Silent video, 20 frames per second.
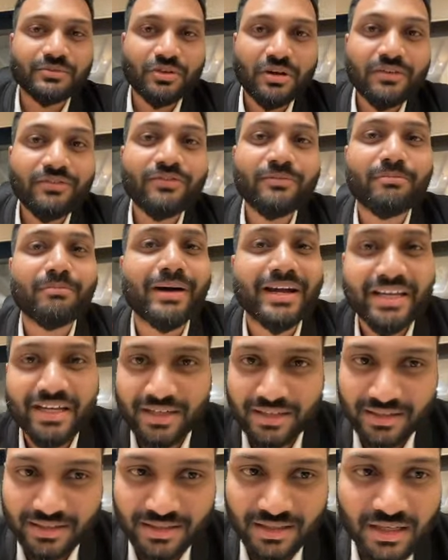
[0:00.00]
of
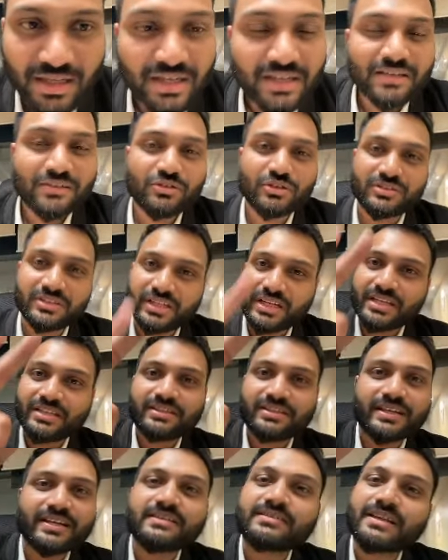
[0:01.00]
Mayank. So three
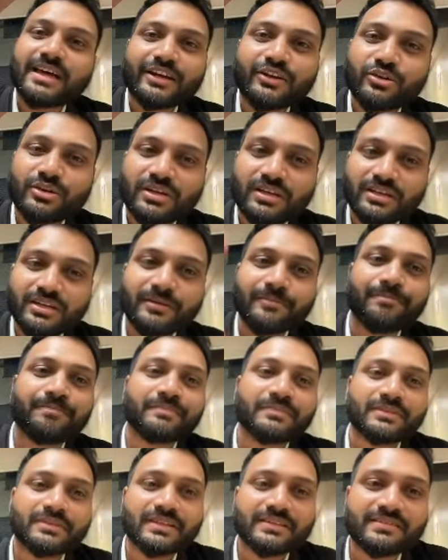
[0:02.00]
things, are you clear?
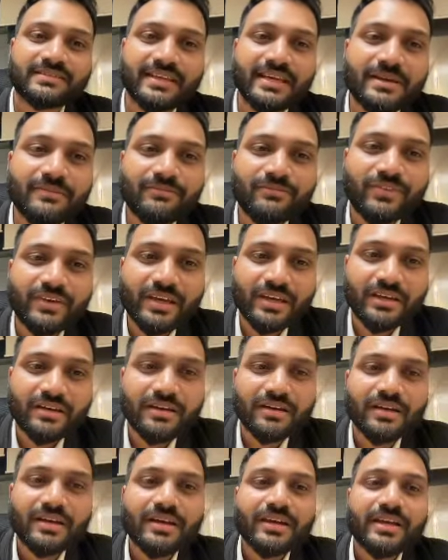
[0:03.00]
The same way,
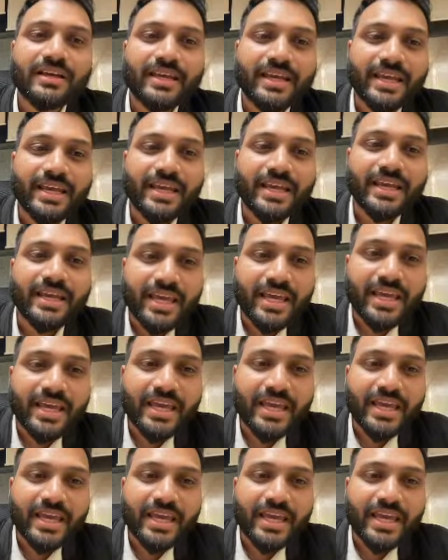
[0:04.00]

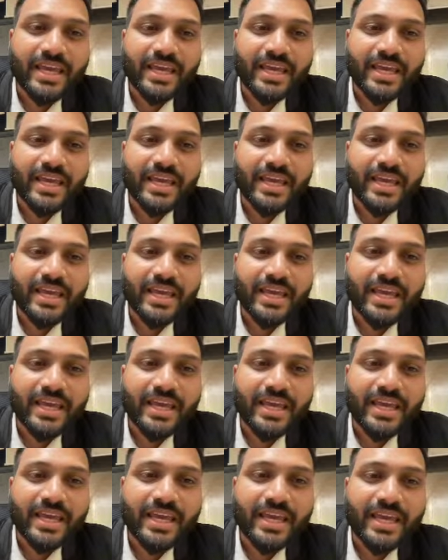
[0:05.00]
A is the
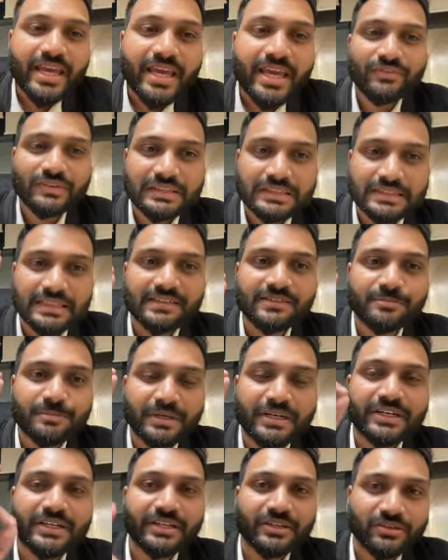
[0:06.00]
name of this
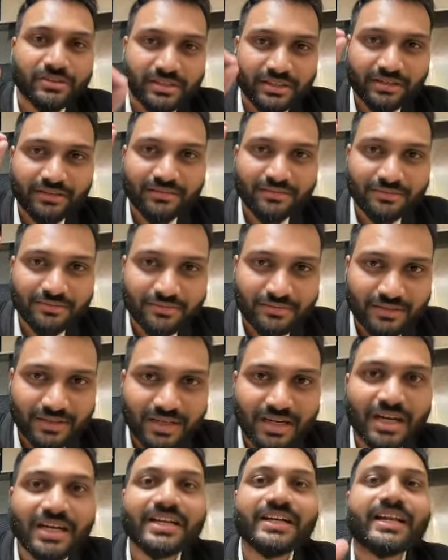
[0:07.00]
particular
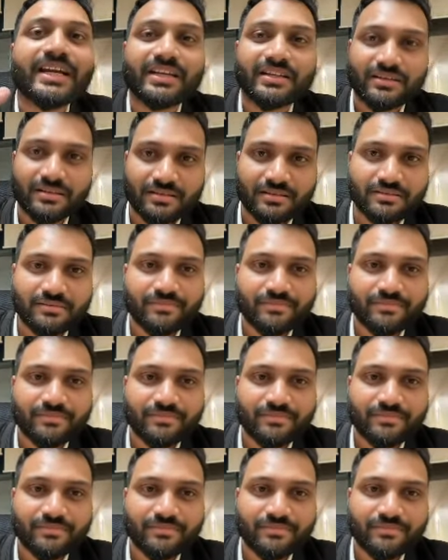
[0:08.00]
container.